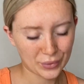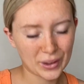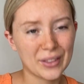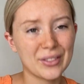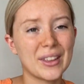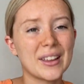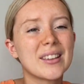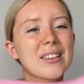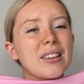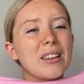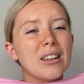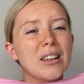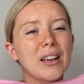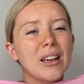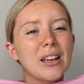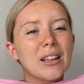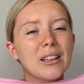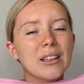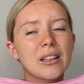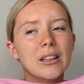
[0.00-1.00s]
this
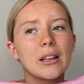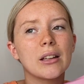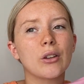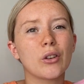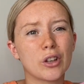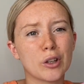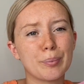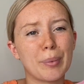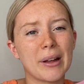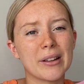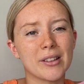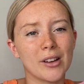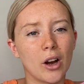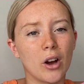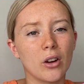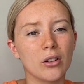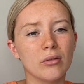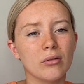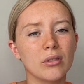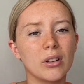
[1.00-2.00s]
looks better
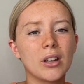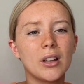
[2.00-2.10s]
on